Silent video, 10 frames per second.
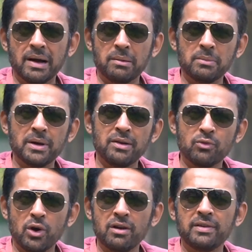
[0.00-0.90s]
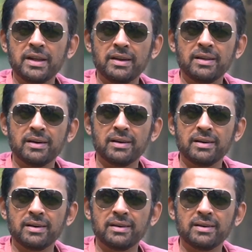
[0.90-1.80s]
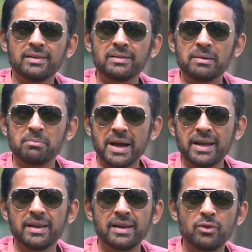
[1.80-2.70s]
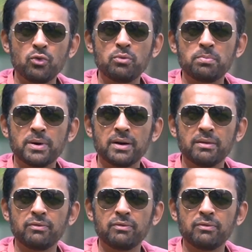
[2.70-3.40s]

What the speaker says: I'm involved in a biking group,